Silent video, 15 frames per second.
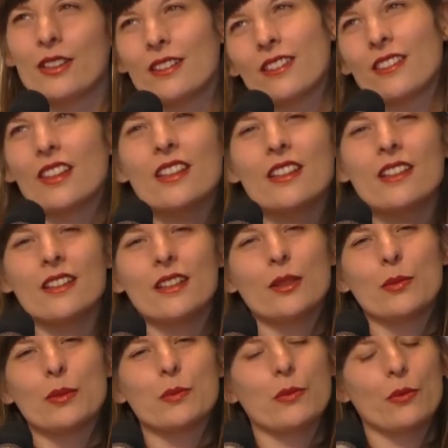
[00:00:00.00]
think a little
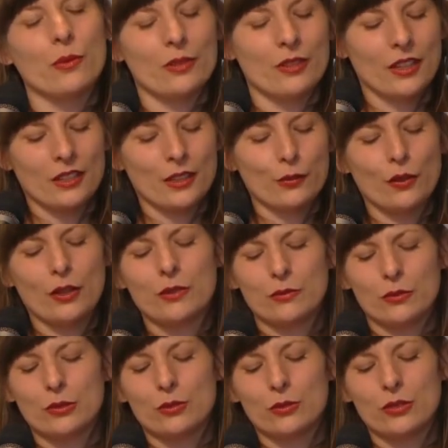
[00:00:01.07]
bit more, like if I
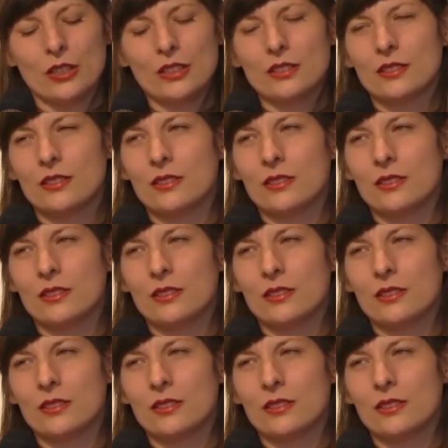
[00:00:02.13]
will do this,